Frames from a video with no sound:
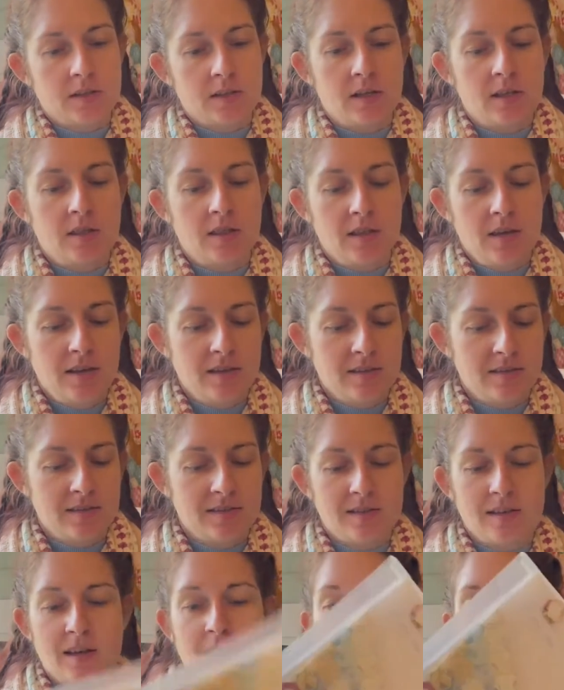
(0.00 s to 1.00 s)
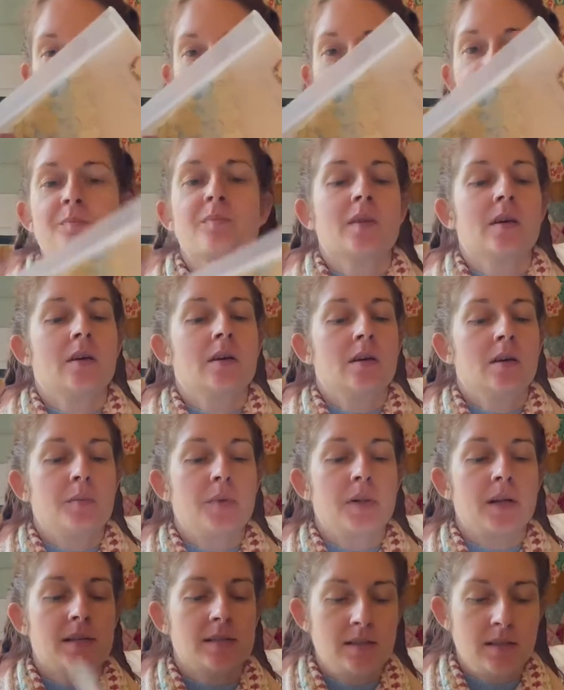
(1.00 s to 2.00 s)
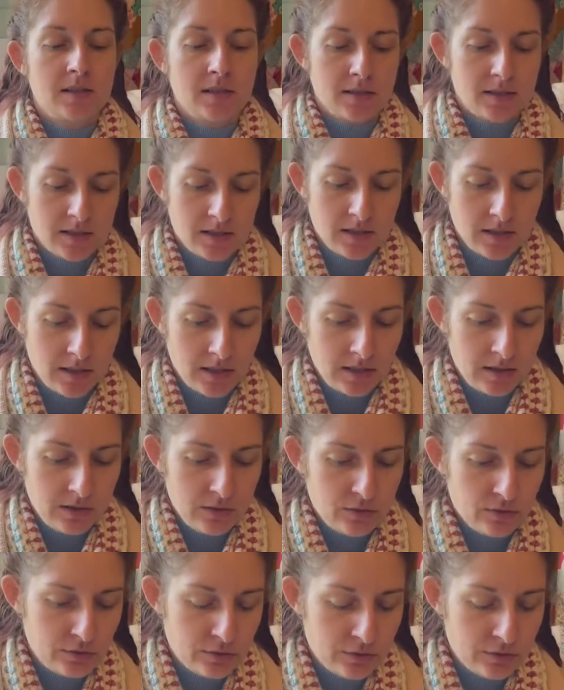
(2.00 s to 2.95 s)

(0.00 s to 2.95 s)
see in this plastic sleeve.